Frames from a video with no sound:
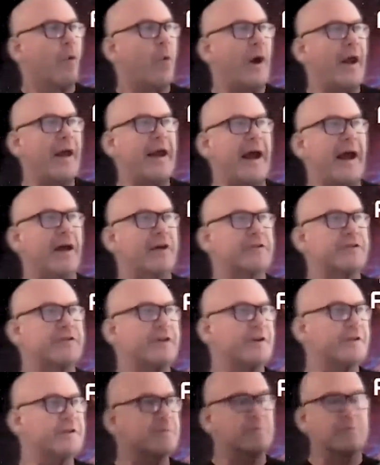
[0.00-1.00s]
White House
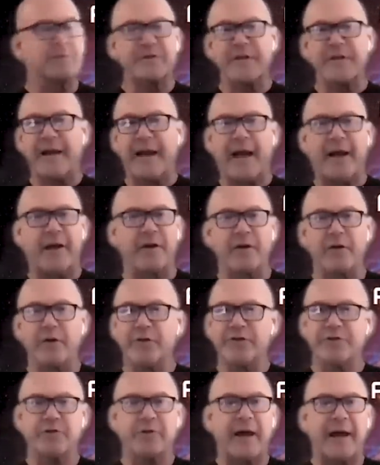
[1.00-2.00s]
just sent out a
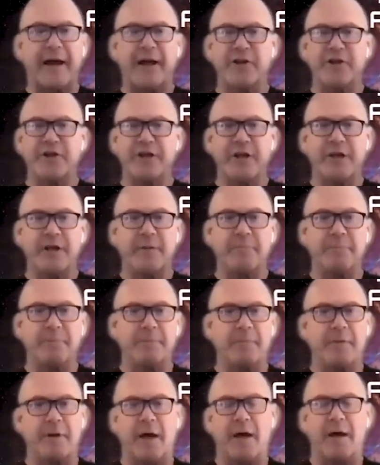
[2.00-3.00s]
new strategy
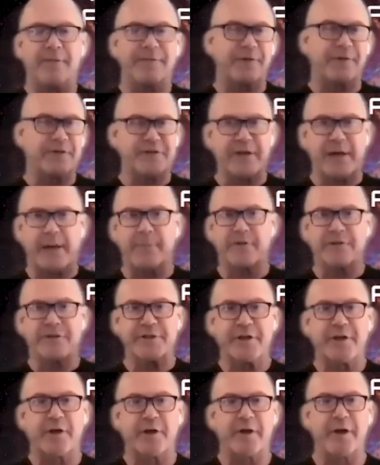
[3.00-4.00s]
for
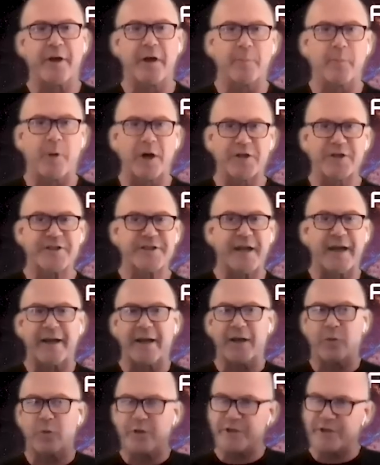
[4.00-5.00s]
cybersecurity on March
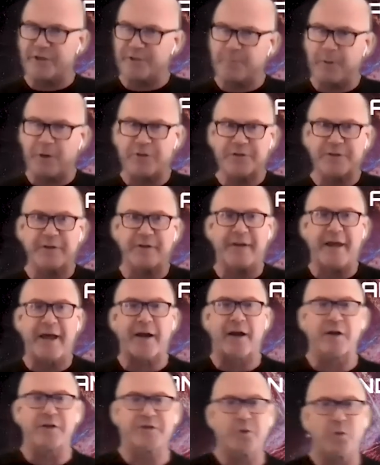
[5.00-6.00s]
2nd. We just posted
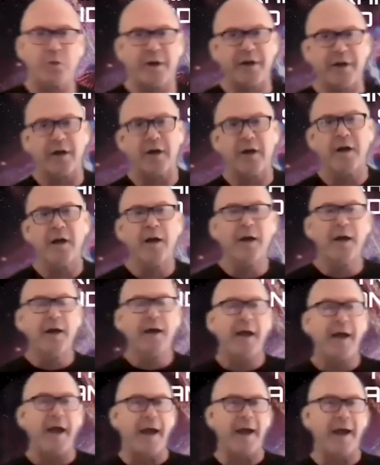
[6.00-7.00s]
that on Twitter.
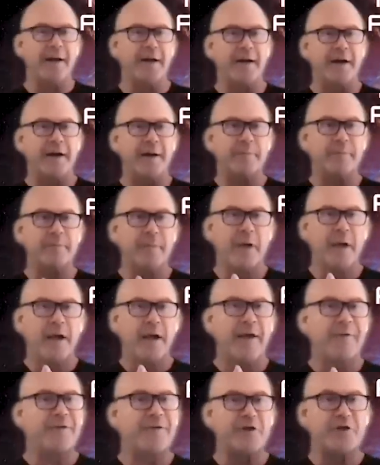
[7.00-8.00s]
And
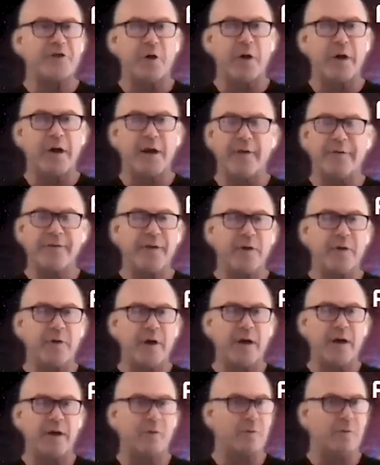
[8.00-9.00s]
if you
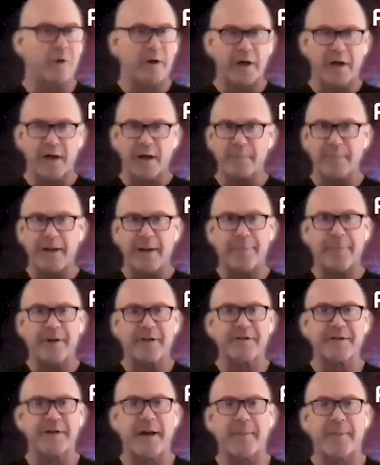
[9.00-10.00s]
want to come to
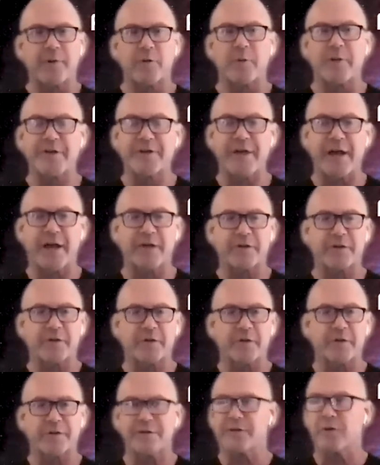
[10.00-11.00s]
Epic Cyber and reach out
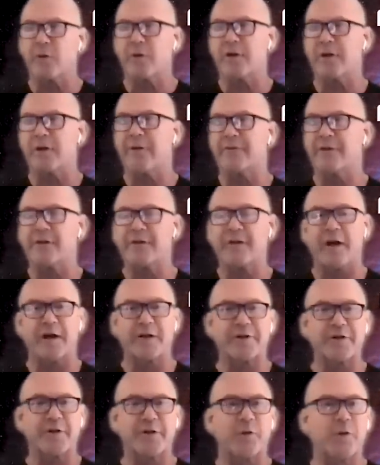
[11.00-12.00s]
to us, we'd love to
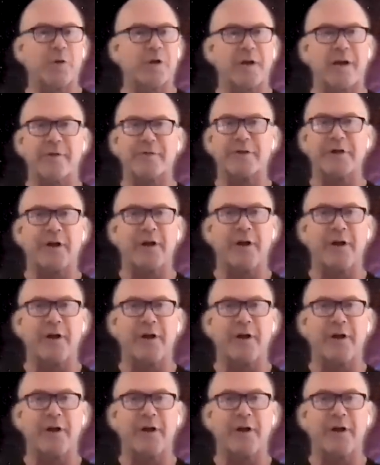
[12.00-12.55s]
talk to you. We'd love